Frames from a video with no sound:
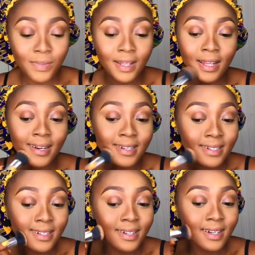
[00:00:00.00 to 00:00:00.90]
like,
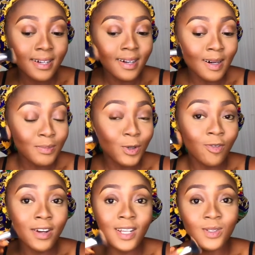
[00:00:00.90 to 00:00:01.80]
your
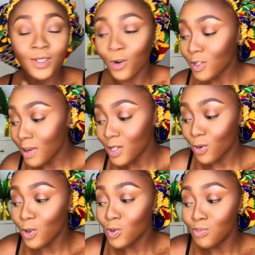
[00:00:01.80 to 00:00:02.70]
husband is
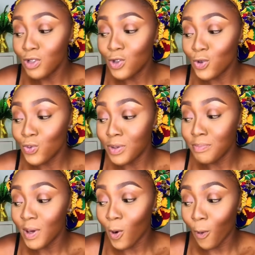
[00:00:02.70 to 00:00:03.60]
going to meet you with
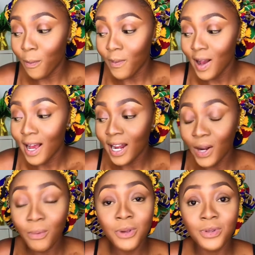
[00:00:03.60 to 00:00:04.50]
makeup, and
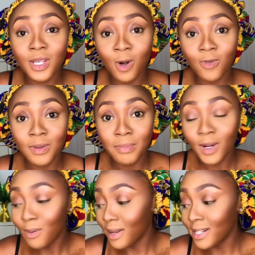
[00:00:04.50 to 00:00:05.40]
then when you take off the
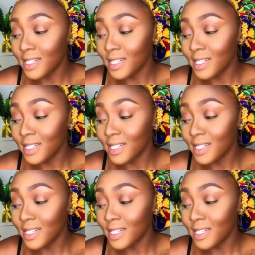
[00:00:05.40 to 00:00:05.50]
makeup, like